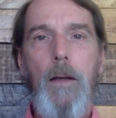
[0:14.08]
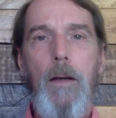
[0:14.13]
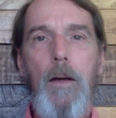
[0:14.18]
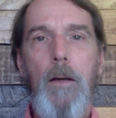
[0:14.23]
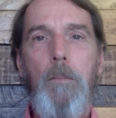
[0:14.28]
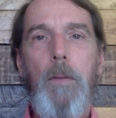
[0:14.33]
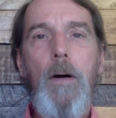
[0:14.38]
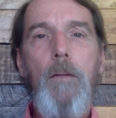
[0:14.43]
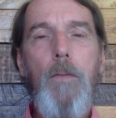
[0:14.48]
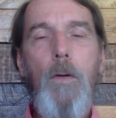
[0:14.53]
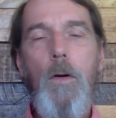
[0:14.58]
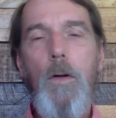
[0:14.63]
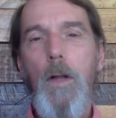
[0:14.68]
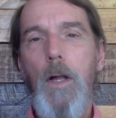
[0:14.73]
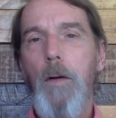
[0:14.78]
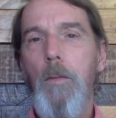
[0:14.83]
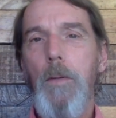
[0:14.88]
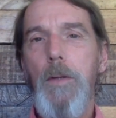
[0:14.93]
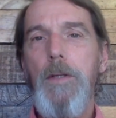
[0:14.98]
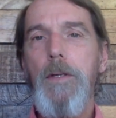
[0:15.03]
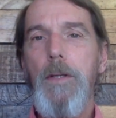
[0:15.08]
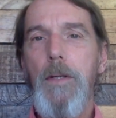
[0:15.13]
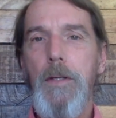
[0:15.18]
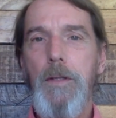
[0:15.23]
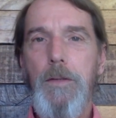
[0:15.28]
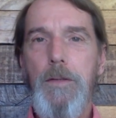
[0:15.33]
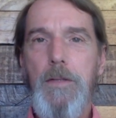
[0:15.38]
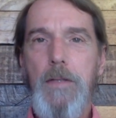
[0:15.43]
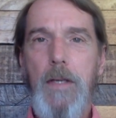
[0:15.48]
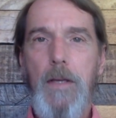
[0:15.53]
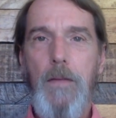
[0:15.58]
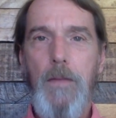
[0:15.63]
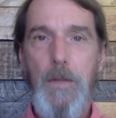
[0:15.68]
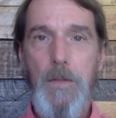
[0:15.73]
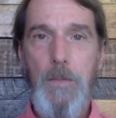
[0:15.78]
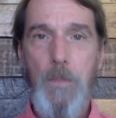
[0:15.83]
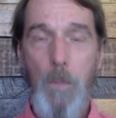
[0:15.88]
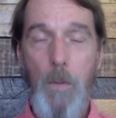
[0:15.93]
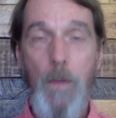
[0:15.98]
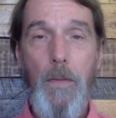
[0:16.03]
Above all, I want you to understand
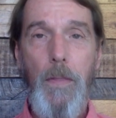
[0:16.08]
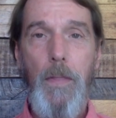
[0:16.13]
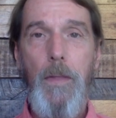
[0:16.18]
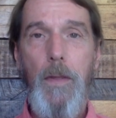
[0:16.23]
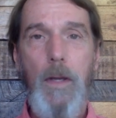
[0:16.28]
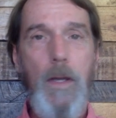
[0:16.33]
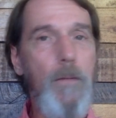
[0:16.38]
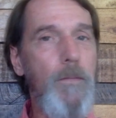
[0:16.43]
this one thing.